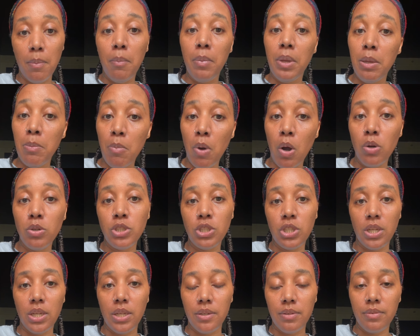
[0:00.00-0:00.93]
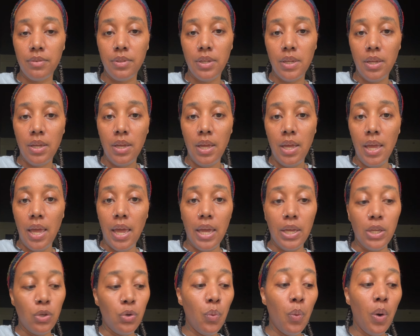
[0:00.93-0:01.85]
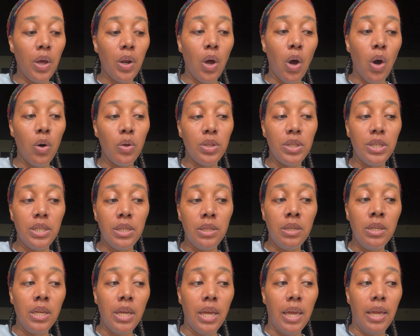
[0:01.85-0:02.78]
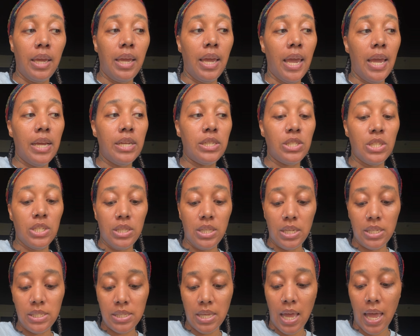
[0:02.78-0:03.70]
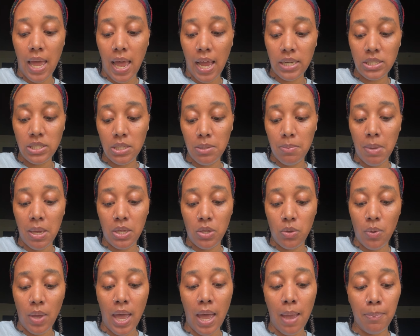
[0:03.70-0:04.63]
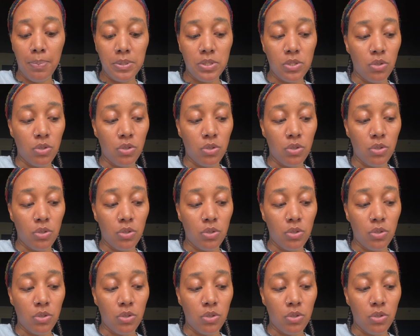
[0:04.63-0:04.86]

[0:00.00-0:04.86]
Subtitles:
emotion. And you want to only engage in things that actually make you happy.